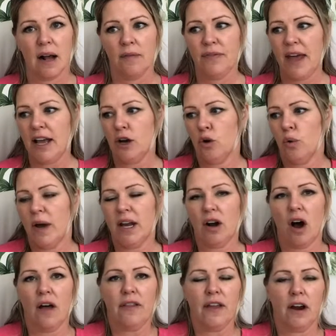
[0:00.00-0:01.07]
They quit
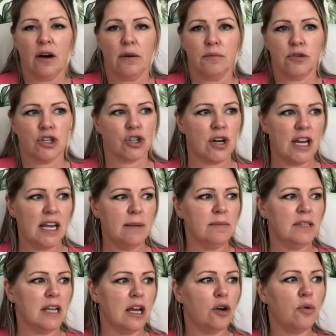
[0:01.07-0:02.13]
on their dreams.
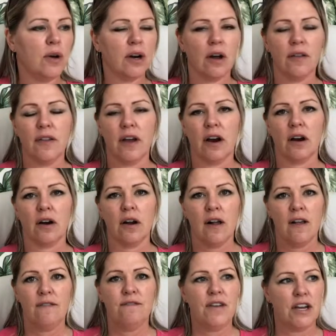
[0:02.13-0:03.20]
They quit on their
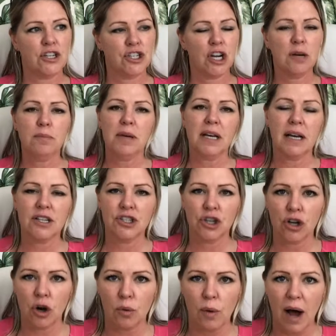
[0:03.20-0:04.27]
vision, because you
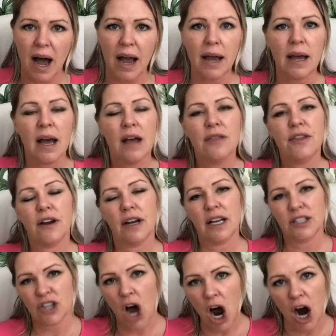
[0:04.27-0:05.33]
know why?
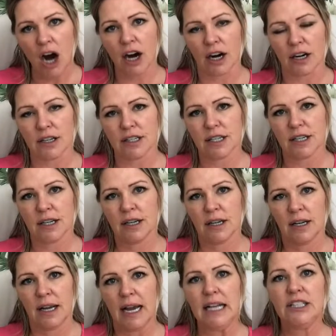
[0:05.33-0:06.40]
It's hard.
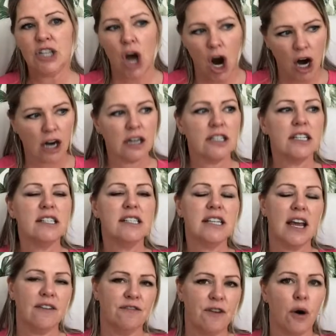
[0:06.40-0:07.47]
It's hard to
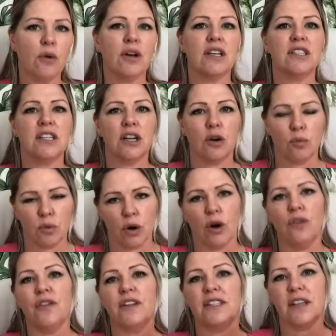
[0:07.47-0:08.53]
stay focused in a
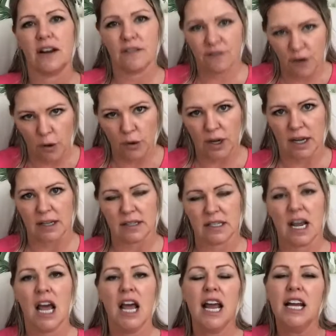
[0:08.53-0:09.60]
world that's unfocused.
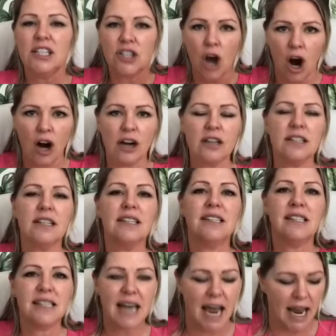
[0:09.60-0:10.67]
It's hard to
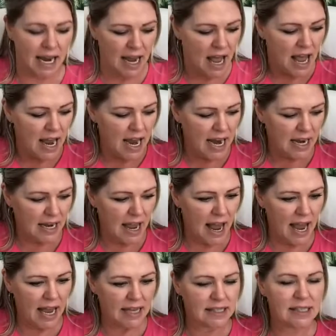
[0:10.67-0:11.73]
stay in
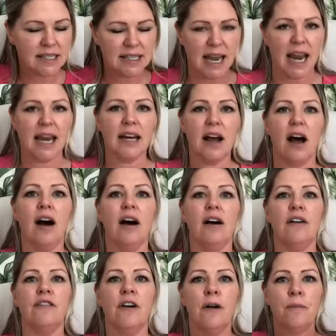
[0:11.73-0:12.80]
a state
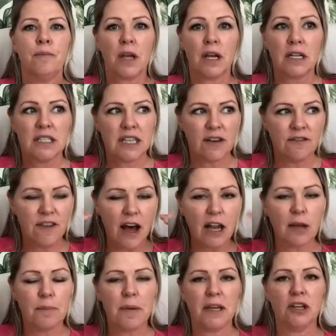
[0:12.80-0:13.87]
of
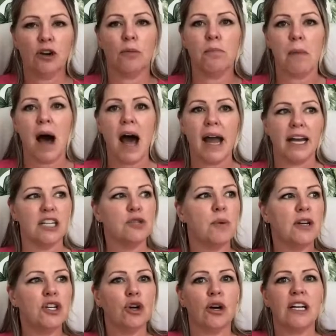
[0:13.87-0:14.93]
developing your mind when
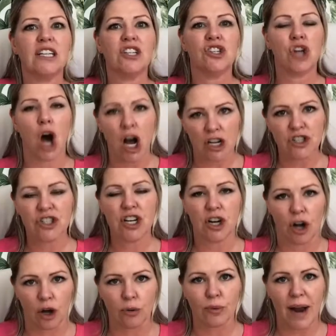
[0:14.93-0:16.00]
you're exhausted
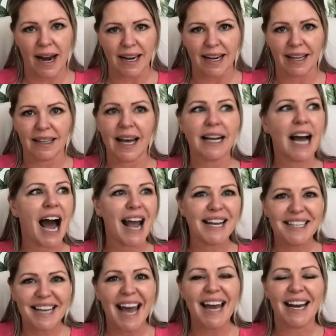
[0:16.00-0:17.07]
already. Like, I
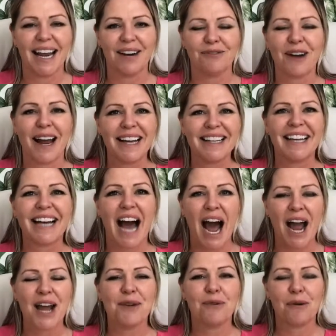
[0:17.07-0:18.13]
get it, right? Like,
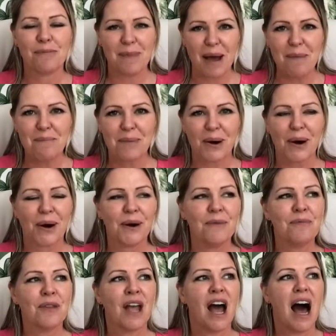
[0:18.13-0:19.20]
I remember
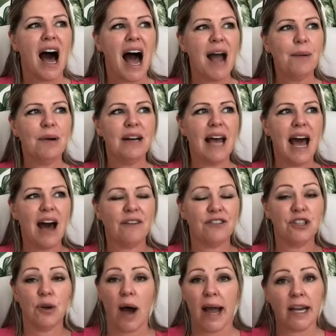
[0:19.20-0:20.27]
I
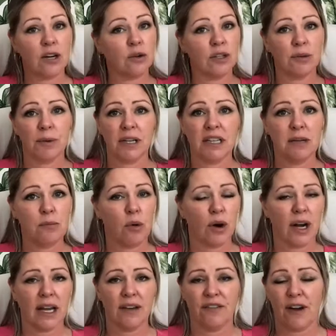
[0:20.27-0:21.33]
can only read in the
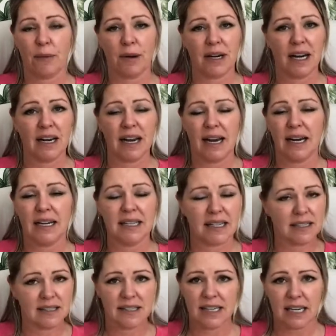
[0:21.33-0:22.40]
morning. If I read at night, it
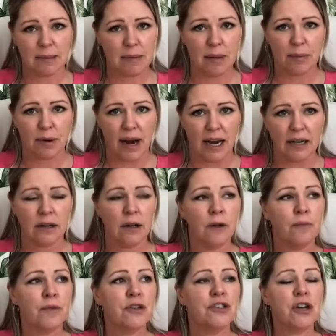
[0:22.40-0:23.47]
doesn't stick in my brain.
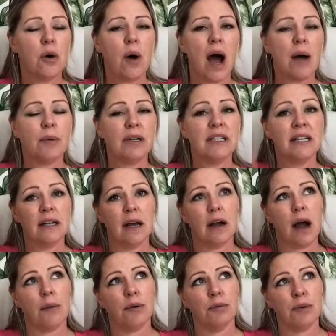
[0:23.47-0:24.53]
So I
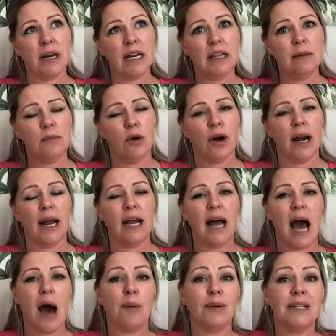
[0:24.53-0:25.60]
would read in the morning.
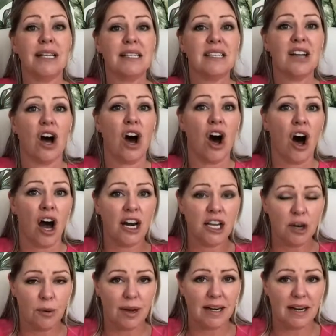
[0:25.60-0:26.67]
I would listen to
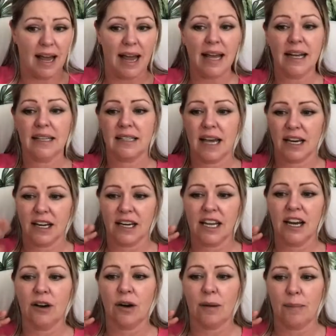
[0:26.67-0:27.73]
audio at night because I could
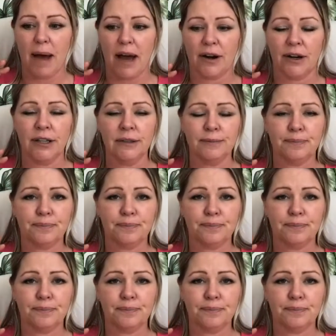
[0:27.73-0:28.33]
hear it better.